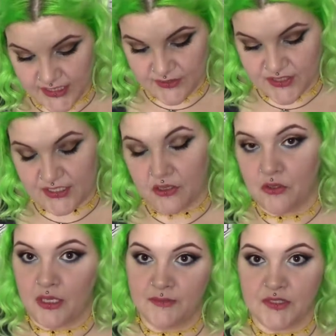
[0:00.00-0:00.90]
He was like,
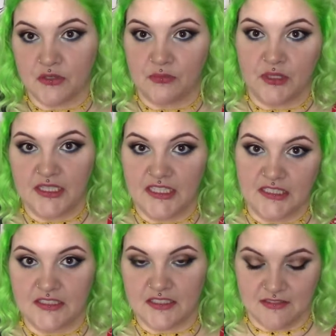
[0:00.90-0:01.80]
oh, I'm so
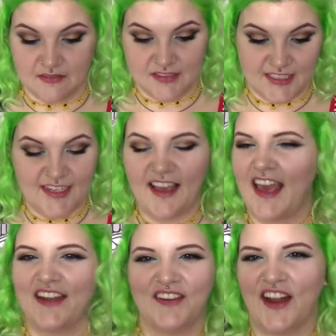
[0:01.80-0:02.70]
brilliant, and
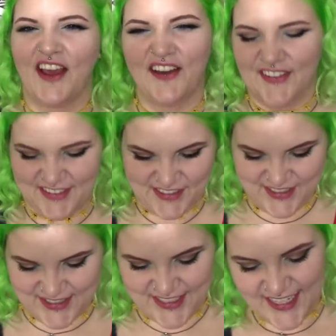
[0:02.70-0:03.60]
I don't know,
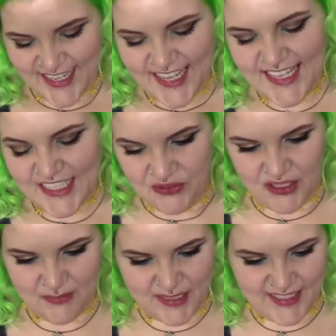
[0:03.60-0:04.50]
he
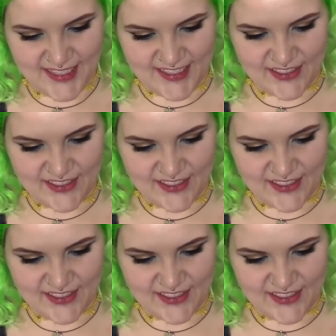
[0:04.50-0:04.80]
annoyed me.